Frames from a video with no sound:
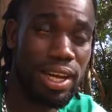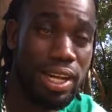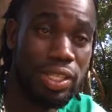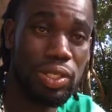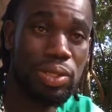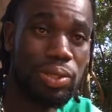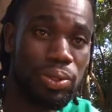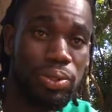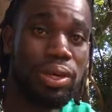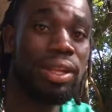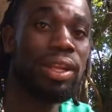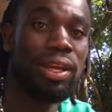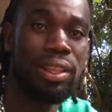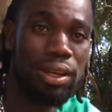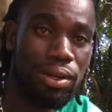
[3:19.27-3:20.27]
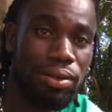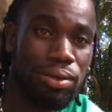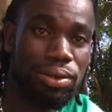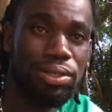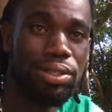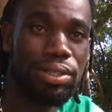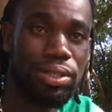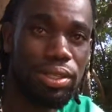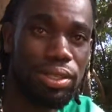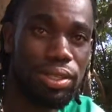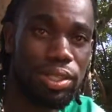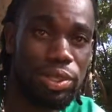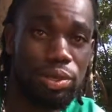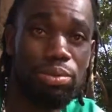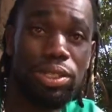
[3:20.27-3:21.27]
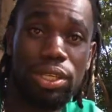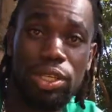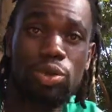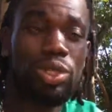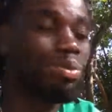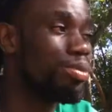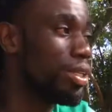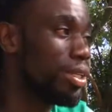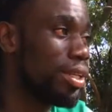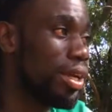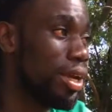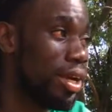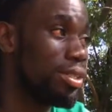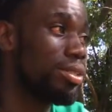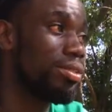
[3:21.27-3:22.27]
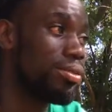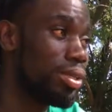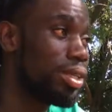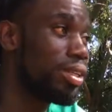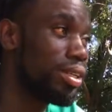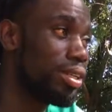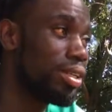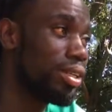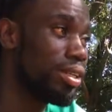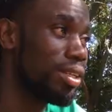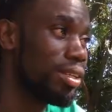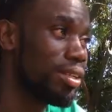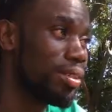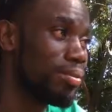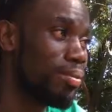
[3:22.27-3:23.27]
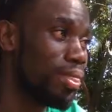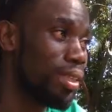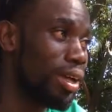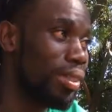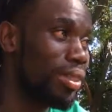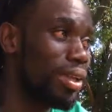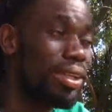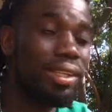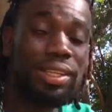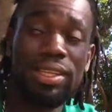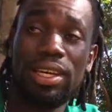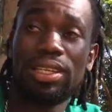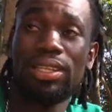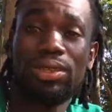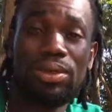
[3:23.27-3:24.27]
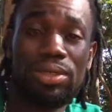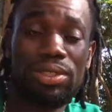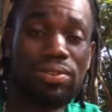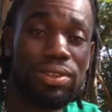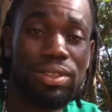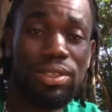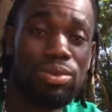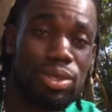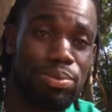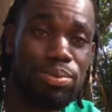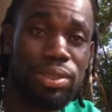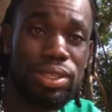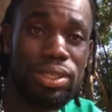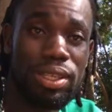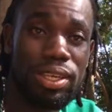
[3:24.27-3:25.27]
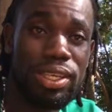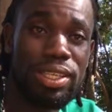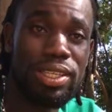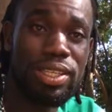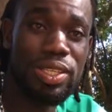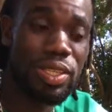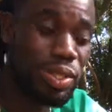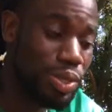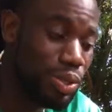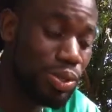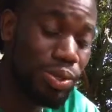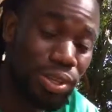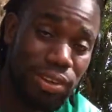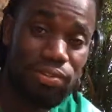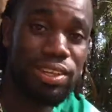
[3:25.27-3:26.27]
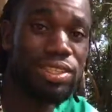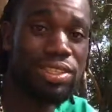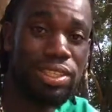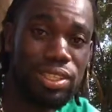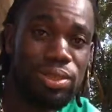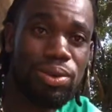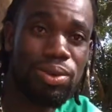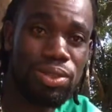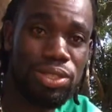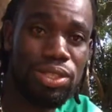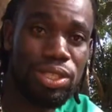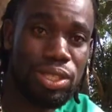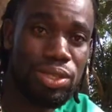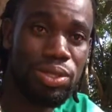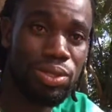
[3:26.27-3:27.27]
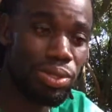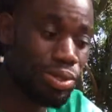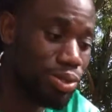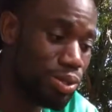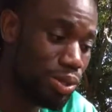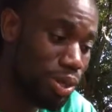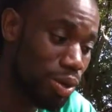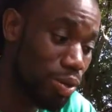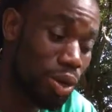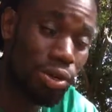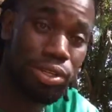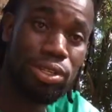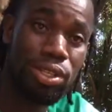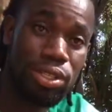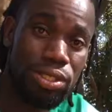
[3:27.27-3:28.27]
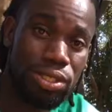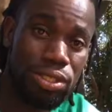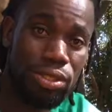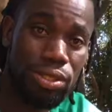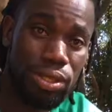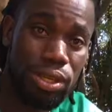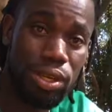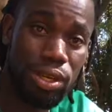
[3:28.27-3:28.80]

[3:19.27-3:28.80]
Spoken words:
I took another course to be a trip leader as today. And then that course for the trip leader, you do the first aid course still, you do the wilderness